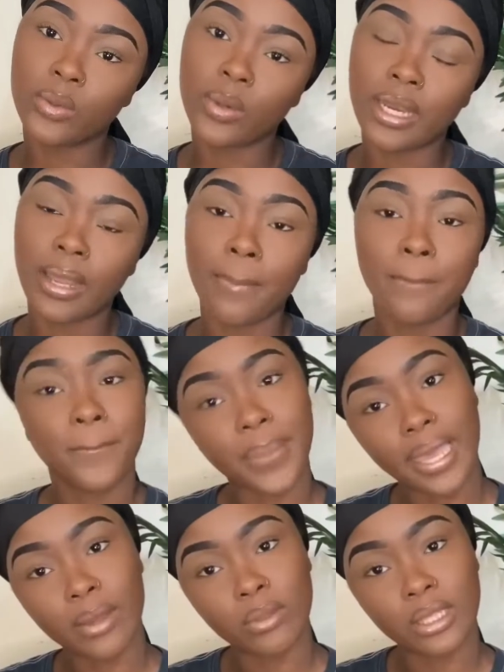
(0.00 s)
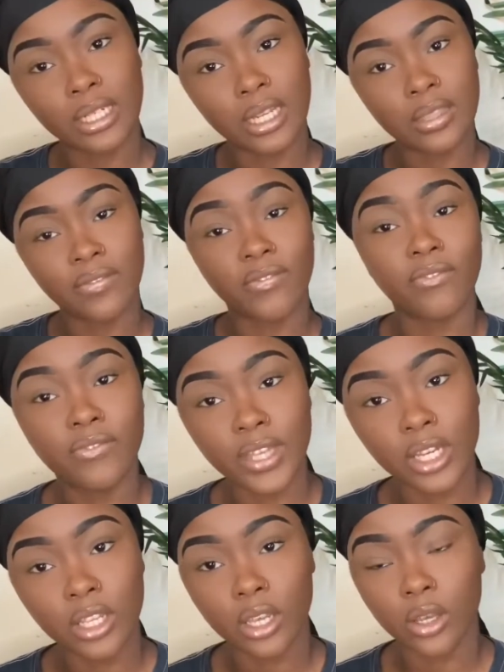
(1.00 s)
and I'm back with another
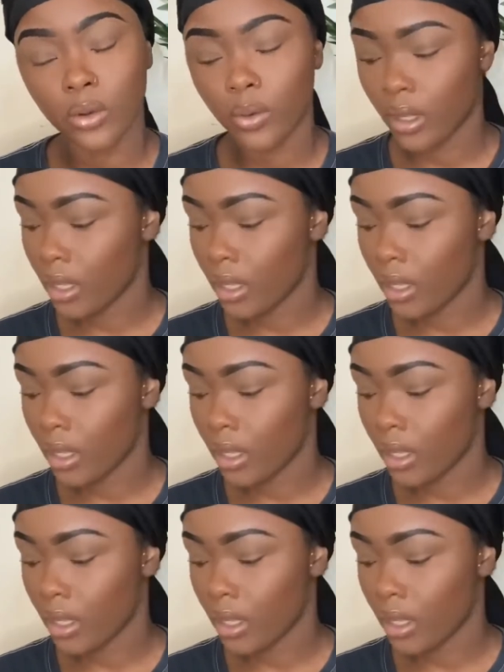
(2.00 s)
video.